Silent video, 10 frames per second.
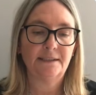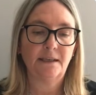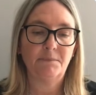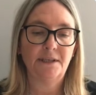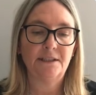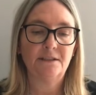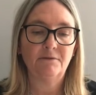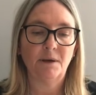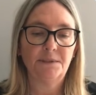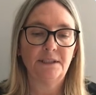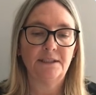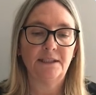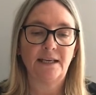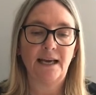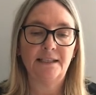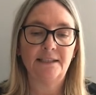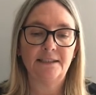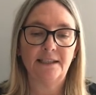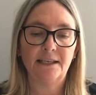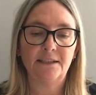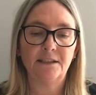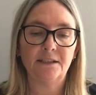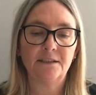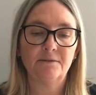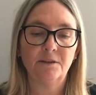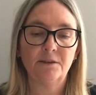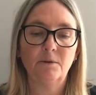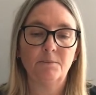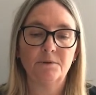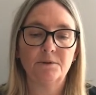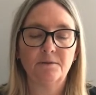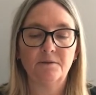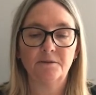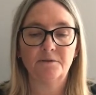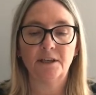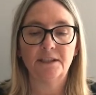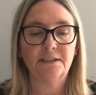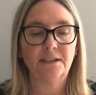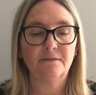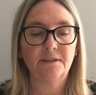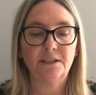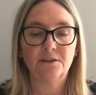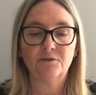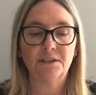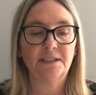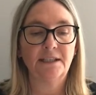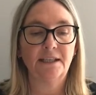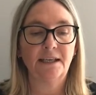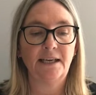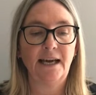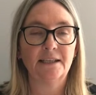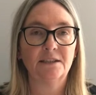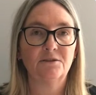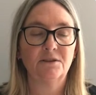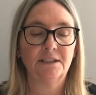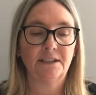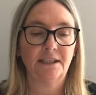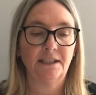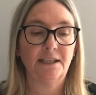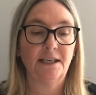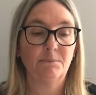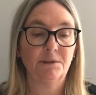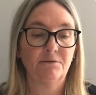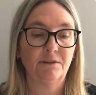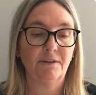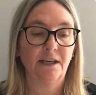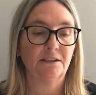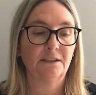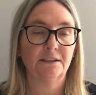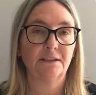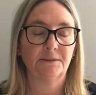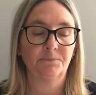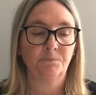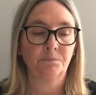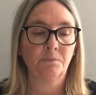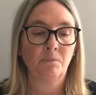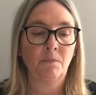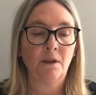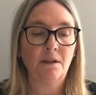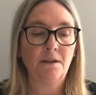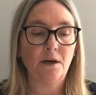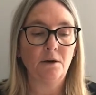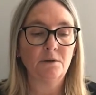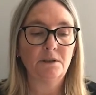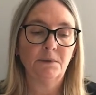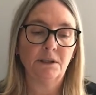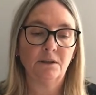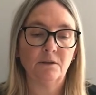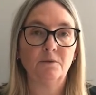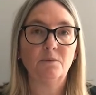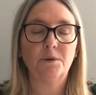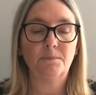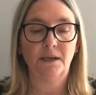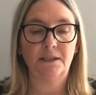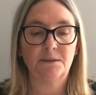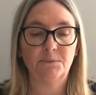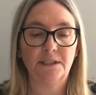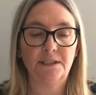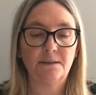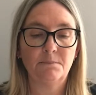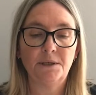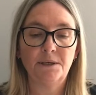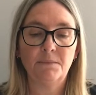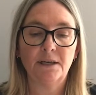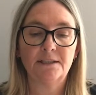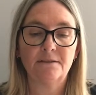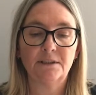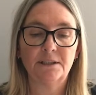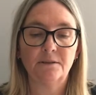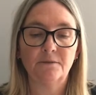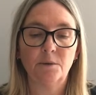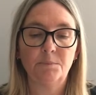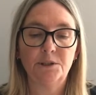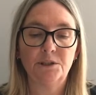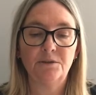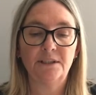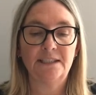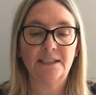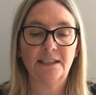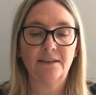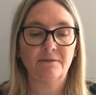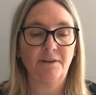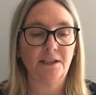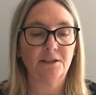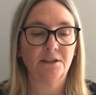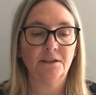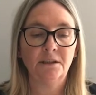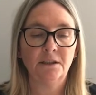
can be interrupted at any stage and is vulnerable to a variety of intrinsic and extrinsic inhibitory factors. The ultimate goal of wound management is to minimise the risk of opportunistic infection